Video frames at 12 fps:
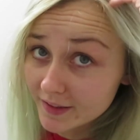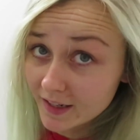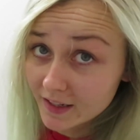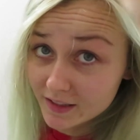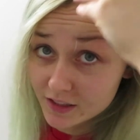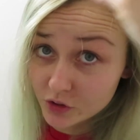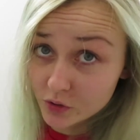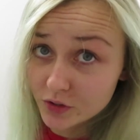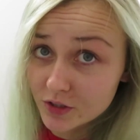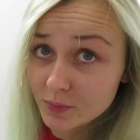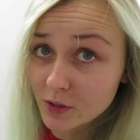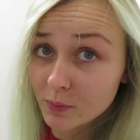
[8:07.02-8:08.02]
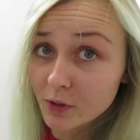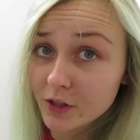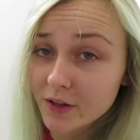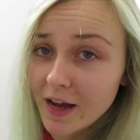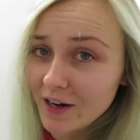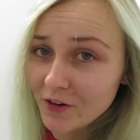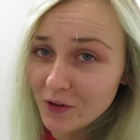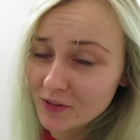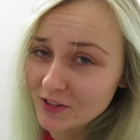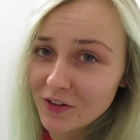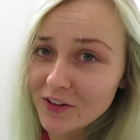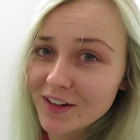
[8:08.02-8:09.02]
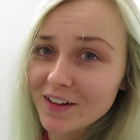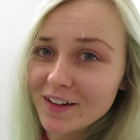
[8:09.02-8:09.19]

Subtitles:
yeah, ignore this middle part. I don't know what's going